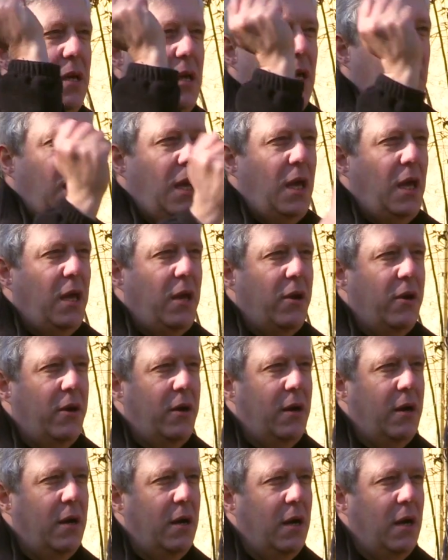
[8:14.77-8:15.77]

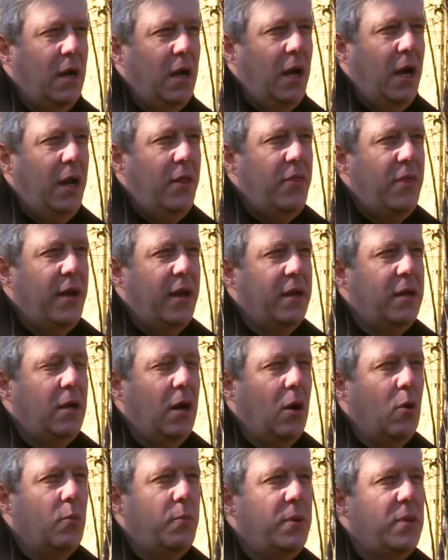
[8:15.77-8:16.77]
here, and then
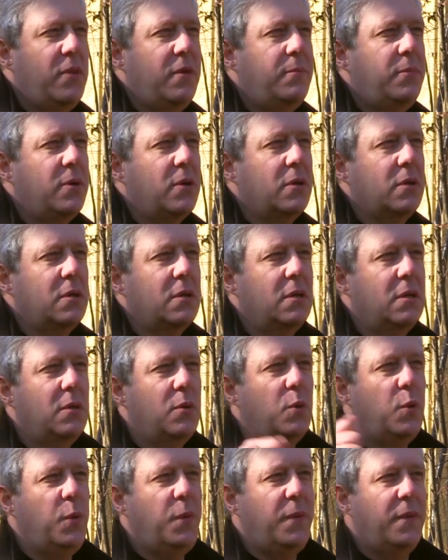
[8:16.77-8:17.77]
open the book,
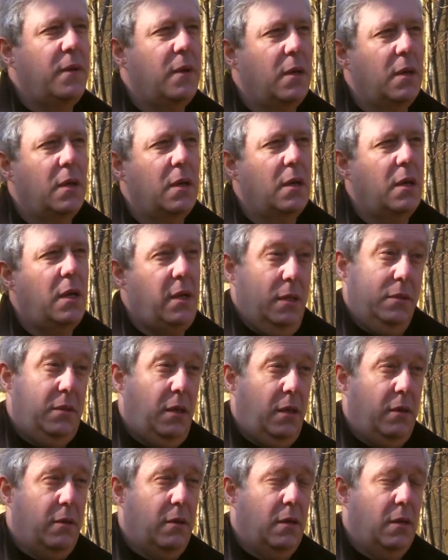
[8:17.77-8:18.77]
and
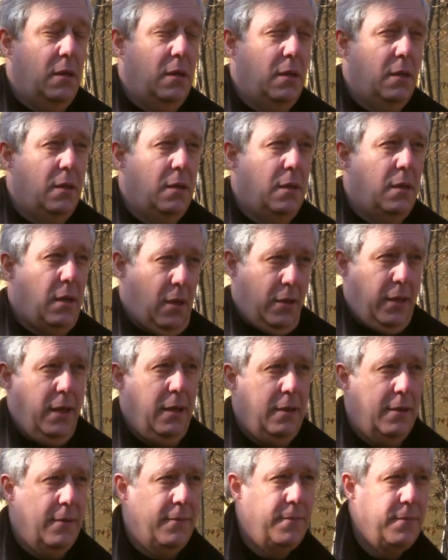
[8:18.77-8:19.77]
here. Okay?
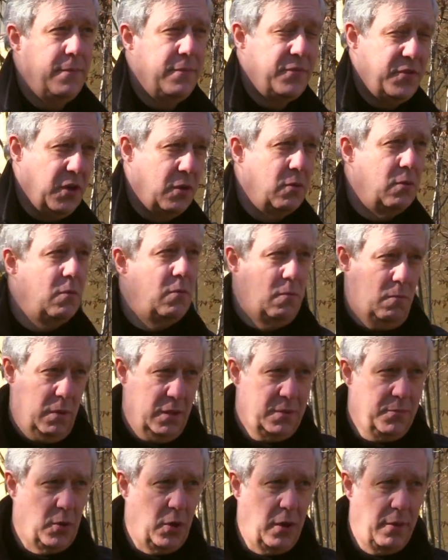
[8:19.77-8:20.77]
So,
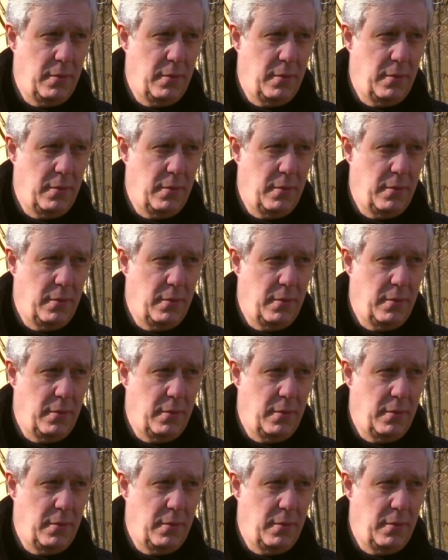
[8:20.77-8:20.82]
once more.